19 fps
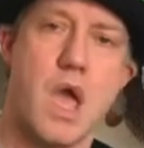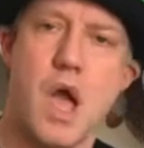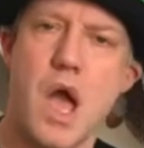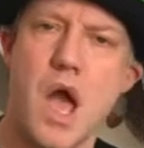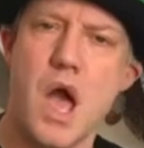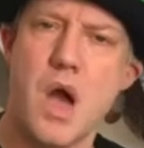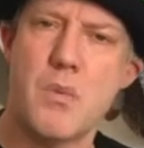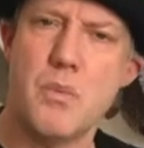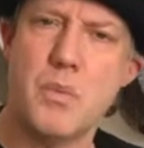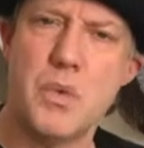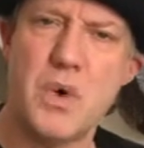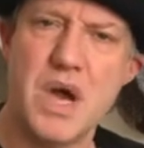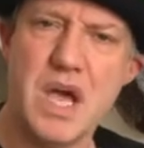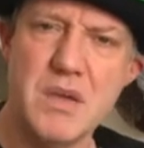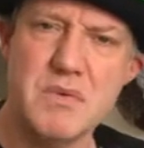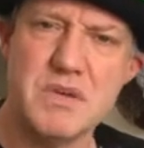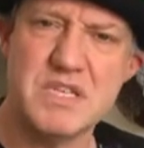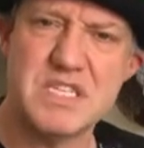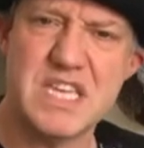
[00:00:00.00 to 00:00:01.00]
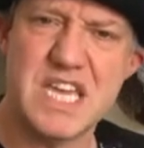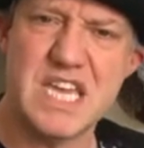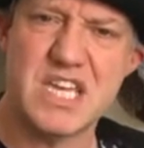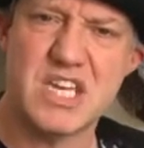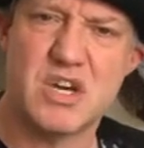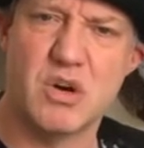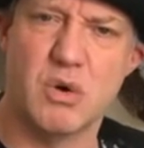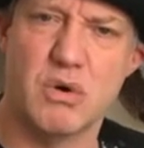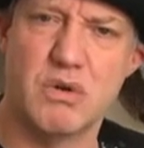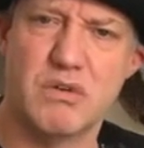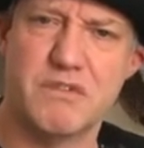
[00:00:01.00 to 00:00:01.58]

And why was it called